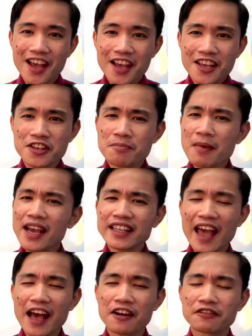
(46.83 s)
You might
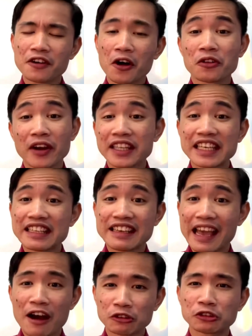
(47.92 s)
have already
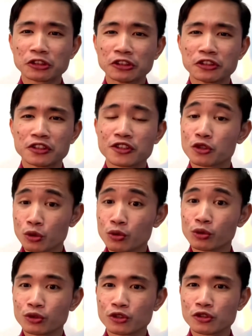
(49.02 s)
encountered
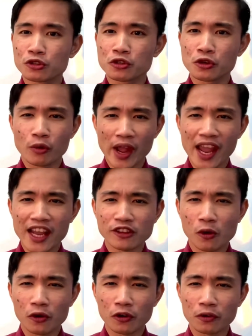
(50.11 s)
tools to create
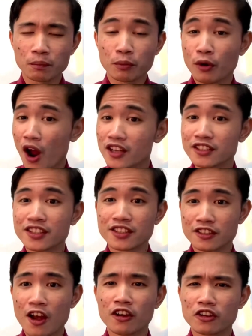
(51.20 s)
or process
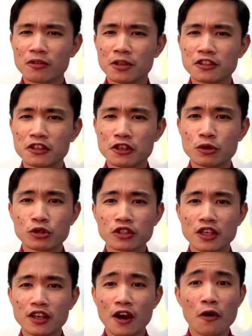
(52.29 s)
documents
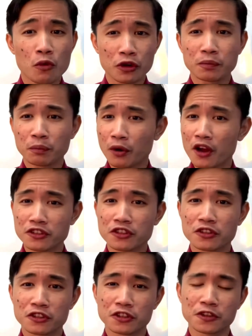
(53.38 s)
using a word
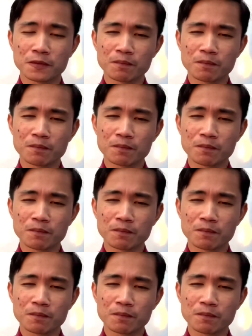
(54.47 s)
processor.